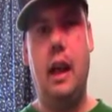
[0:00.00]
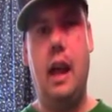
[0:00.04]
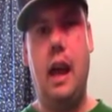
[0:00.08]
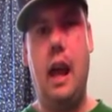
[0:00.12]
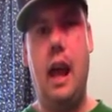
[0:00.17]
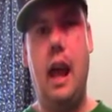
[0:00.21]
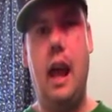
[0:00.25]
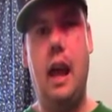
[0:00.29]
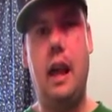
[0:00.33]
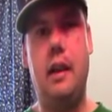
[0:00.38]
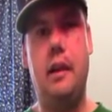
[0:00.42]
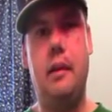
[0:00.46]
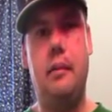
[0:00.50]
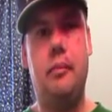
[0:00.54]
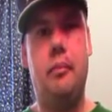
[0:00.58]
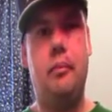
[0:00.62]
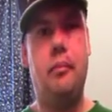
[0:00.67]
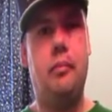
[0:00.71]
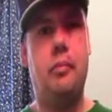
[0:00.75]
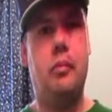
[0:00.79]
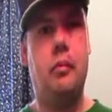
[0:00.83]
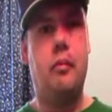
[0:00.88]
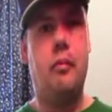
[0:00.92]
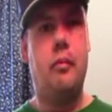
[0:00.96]
And
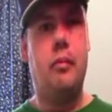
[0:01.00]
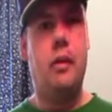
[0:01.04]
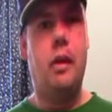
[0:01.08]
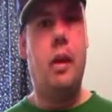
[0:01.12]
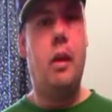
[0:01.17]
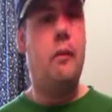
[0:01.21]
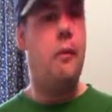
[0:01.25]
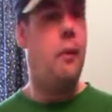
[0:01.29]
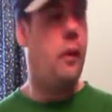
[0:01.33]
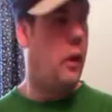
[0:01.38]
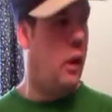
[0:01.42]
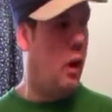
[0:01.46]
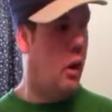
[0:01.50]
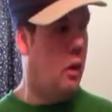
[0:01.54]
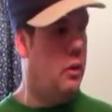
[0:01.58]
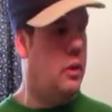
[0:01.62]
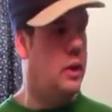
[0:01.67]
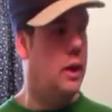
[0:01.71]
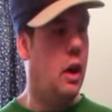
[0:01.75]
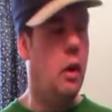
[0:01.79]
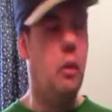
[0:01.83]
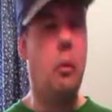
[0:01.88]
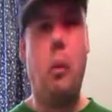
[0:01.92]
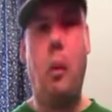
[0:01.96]
for those
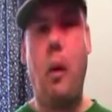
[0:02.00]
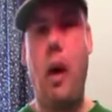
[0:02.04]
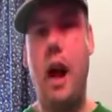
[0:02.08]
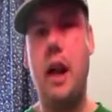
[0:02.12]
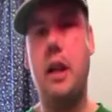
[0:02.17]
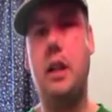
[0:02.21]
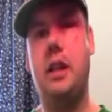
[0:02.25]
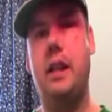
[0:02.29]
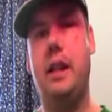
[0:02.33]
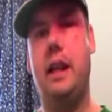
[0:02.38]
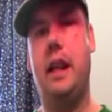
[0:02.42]
that are watching